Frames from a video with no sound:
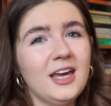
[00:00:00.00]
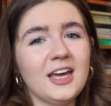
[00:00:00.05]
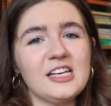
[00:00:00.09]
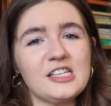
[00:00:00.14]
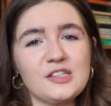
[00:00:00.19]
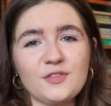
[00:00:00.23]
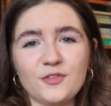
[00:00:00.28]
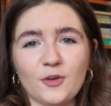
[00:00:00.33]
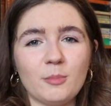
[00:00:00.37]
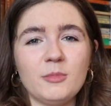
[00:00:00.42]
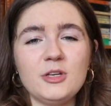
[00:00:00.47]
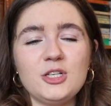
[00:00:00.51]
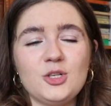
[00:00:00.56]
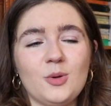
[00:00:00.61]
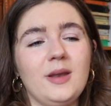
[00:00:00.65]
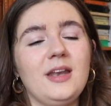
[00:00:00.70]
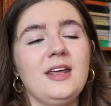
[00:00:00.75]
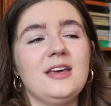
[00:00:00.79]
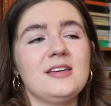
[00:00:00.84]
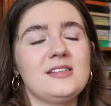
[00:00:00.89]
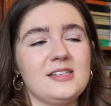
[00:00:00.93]
it's from the
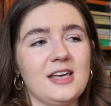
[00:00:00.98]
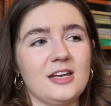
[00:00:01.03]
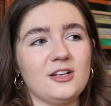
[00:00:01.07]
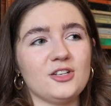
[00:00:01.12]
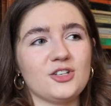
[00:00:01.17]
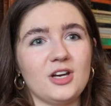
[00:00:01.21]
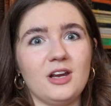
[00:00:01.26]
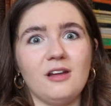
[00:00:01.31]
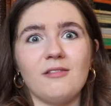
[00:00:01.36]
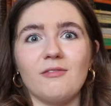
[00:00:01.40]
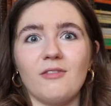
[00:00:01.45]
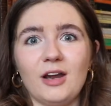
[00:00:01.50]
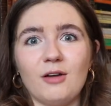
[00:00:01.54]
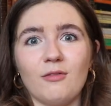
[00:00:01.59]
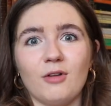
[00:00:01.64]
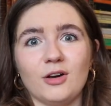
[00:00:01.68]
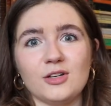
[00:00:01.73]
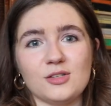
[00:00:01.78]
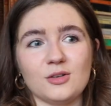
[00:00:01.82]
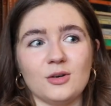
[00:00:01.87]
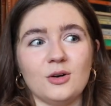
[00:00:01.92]
20th century and Ray
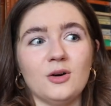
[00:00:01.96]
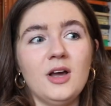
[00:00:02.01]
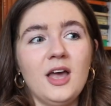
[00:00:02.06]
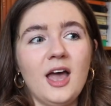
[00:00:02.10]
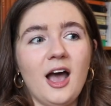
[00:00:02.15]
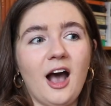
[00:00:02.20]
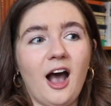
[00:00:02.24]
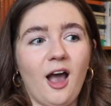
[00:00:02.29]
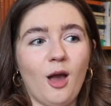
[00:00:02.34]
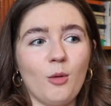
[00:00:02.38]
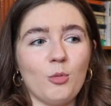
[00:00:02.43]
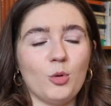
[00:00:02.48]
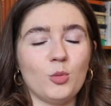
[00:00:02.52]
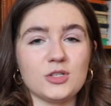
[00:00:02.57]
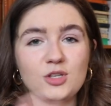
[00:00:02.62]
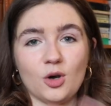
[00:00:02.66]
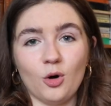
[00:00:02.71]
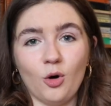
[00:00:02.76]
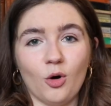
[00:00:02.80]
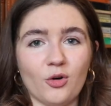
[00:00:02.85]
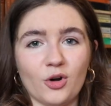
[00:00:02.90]
Russell
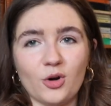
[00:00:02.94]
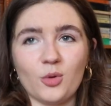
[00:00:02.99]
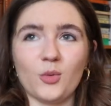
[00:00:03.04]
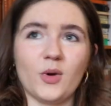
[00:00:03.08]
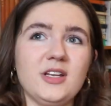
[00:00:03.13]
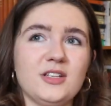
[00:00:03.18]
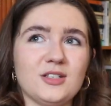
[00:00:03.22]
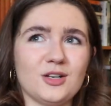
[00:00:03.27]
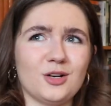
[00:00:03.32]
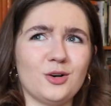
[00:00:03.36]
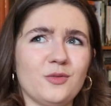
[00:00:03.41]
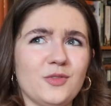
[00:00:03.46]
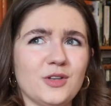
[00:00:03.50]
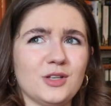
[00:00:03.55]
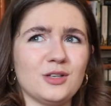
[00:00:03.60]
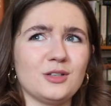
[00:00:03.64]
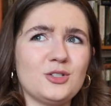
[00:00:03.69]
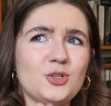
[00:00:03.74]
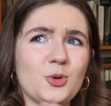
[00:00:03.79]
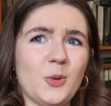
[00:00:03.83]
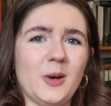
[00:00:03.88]
was a horror writer of
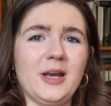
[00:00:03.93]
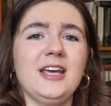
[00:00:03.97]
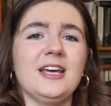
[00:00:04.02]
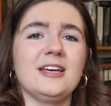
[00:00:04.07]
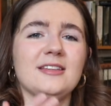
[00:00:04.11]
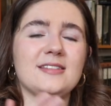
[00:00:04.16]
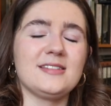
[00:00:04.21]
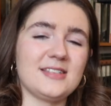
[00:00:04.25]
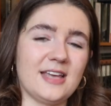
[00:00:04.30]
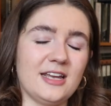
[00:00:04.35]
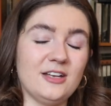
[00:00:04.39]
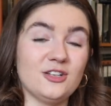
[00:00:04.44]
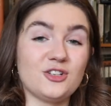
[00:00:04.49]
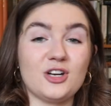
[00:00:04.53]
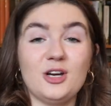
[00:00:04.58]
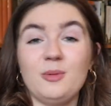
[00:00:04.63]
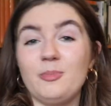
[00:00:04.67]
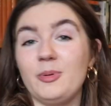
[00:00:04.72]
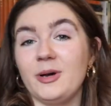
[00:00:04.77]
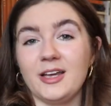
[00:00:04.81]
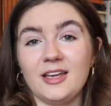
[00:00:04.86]
the 20th
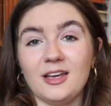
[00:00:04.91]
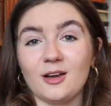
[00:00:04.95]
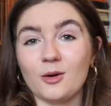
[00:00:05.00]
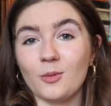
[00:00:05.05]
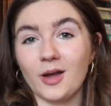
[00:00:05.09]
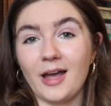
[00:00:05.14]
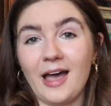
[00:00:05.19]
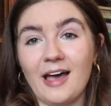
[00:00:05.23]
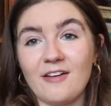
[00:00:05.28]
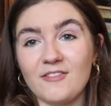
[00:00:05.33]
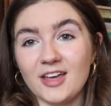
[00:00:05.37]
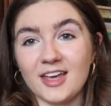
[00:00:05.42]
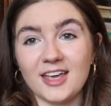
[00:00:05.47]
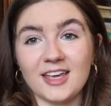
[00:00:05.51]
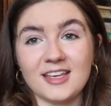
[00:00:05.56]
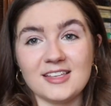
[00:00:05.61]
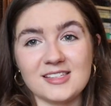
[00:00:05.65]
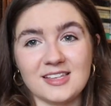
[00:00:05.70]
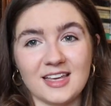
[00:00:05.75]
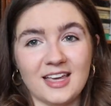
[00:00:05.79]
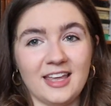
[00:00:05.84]
century, but here we have it,
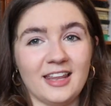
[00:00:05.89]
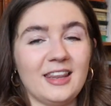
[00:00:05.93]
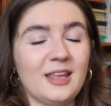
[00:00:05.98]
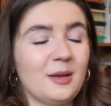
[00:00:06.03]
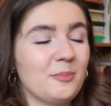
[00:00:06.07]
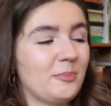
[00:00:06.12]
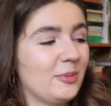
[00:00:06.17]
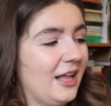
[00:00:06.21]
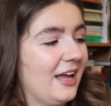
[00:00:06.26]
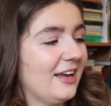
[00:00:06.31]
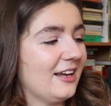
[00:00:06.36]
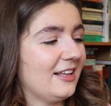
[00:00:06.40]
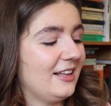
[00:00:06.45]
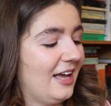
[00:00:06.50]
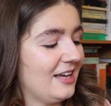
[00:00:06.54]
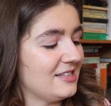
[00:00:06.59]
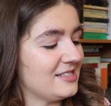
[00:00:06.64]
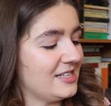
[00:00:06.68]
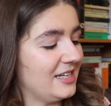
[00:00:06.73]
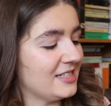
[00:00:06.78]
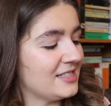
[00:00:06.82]
it's in the black
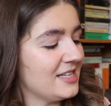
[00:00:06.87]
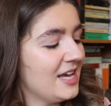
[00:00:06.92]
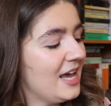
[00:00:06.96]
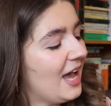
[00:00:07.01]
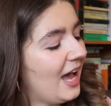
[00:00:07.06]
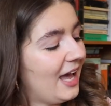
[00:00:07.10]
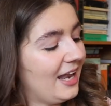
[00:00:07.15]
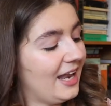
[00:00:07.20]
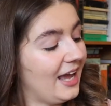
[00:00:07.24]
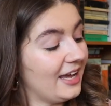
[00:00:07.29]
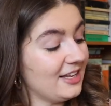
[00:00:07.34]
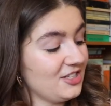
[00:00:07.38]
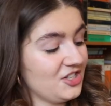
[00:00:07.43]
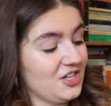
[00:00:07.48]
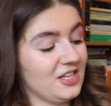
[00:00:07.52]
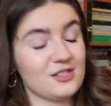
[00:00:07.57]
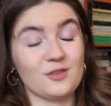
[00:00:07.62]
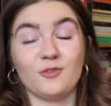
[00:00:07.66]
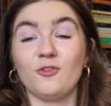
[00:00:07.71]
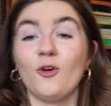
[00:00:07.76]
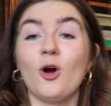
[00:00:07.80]
classics. And it
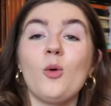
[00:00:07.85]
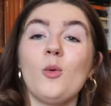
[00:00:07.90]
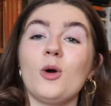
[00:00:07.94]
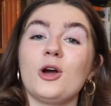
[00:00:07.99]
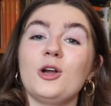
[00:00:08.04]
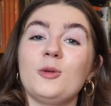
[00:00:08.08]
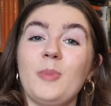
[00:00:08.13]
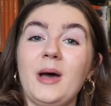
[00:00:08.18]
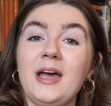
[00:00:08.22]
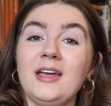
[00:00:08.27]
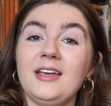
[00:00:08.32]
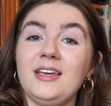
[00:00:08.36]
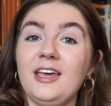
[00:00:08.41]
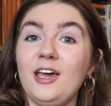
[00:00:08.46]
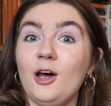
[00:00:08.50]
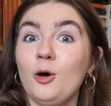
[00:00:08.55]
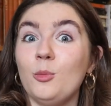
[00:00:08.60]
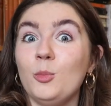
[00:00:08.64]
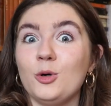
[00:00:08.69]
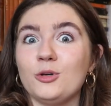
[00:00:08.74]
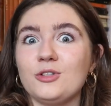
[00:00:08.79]
actually has a foreword by
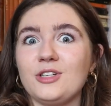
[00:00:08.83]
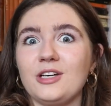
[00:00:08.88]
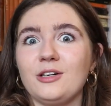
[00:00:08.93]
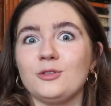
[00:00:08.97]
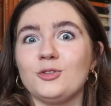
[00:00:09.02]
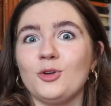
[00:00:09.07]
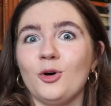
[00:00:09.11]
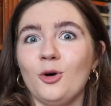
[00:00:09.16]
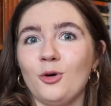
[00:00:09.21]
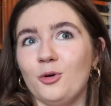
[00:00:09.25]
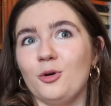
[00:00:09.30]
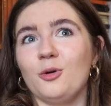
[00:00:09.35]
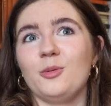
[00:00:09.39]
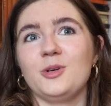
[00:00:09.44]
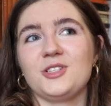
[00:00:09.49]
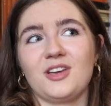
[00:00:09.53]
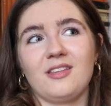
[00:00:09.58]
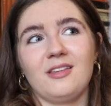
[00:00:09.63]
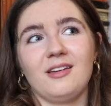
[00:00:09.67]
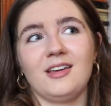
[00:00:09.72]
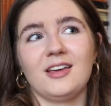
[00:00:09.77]
Guillermo del Toro,
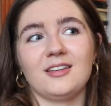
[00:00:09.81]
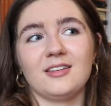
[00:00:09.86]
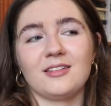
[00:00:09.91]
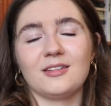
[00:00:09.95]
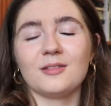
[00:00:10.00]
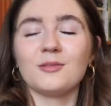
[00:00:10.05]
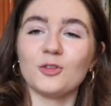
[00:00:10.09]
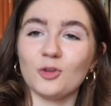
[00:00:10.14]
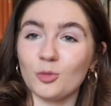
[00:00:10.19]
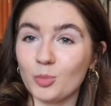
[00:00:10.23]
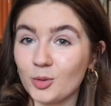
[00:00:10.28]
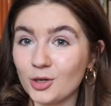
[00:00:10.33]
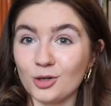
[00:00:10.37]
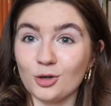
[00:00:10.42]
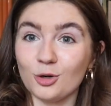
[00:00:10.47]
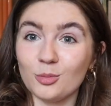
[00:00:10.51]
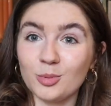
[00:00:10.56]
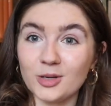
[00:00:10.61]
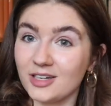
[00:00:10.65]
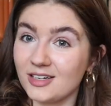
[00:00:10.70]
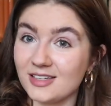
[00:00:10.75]
which I think is super
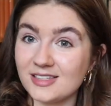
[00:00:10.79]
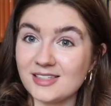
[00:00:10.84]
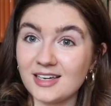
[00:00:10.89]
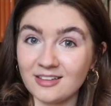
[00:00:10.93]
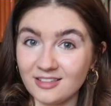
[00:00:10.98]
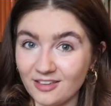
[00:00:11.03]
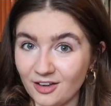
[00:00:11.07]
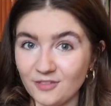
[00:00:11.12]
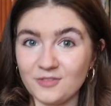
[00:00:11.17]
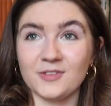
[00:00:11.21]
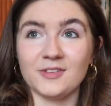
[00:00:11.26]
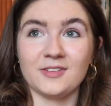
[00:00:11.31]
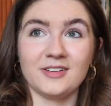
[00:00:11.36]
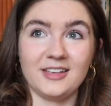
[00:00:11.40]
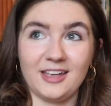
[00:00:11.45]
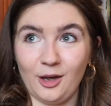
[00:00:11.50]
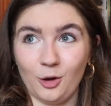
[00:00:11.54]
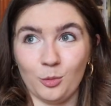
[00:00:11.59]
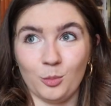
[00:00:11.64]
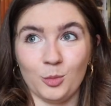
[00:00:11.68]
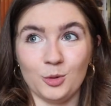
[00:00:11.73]
cool because I love
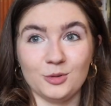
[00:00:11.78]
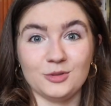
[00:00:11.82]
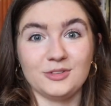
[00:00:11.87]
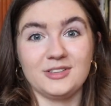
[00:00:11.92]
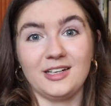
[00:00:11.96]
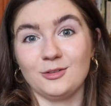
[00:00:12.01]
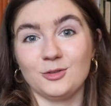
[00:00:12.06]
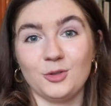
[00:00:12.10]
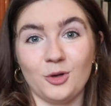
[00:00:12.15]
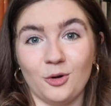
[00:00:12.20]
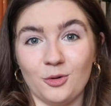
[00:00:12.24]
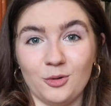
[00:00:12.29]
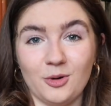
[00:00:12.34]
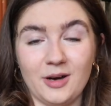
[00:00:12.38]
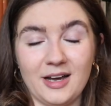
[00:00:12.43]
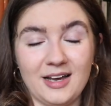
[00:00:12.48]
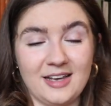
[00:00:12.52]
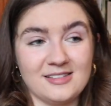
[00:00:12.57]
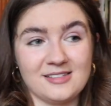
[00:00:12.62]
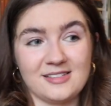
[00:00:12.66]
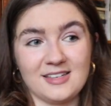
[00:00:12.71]
Guillermo del Toro
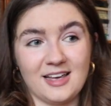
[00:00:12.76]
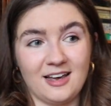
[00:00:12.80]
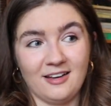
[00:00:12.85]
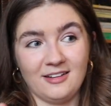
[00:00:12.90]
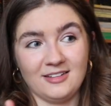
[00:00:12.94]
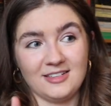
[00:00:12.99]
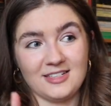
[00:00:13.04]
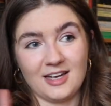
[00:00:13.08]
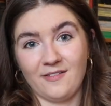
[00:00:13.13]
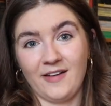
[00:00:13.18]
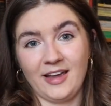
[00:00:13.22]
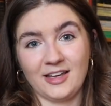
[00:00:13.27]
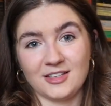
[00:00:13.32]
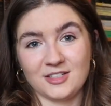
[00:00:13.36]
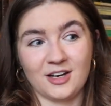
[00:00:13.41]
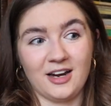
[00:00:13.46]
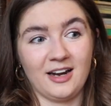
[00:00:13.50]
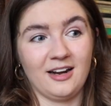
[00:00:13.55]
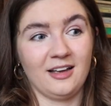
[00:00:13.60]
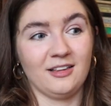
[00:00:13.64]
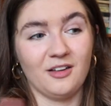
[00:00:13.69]
as a
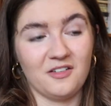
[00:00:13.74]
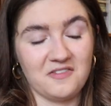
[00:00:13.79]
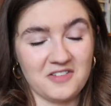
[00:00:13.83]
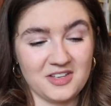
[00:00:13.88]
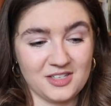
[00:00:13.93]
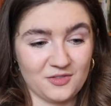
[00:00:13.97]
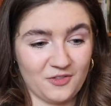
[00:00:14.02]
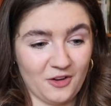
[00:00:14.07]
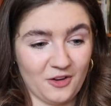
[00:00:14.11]
director and I love his